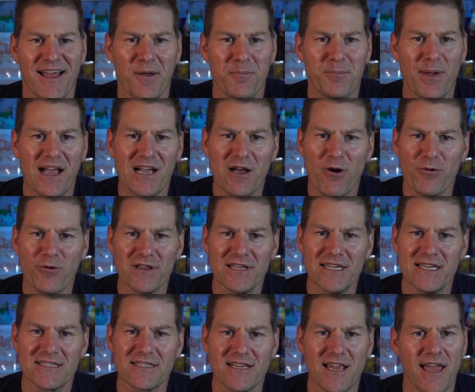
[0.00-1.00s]
Back on
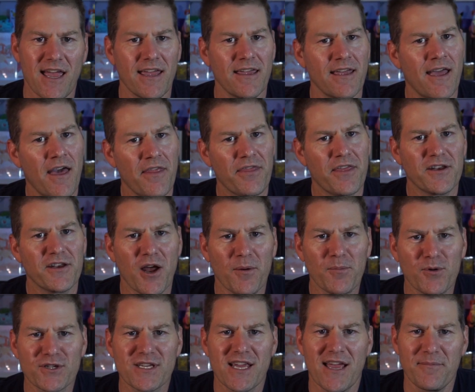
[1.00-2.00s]
release day, the
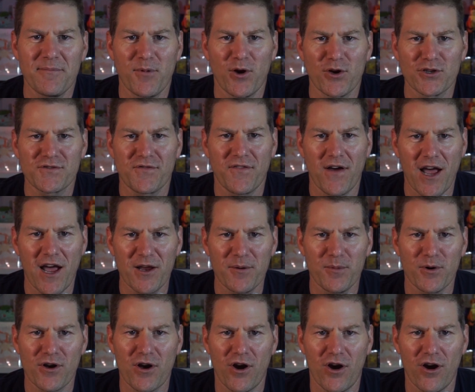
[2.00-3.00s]
number 10 most
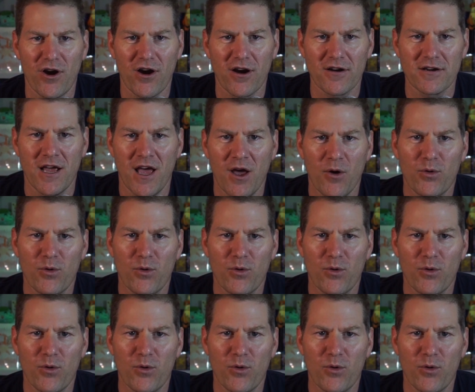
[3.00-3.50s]
valuable card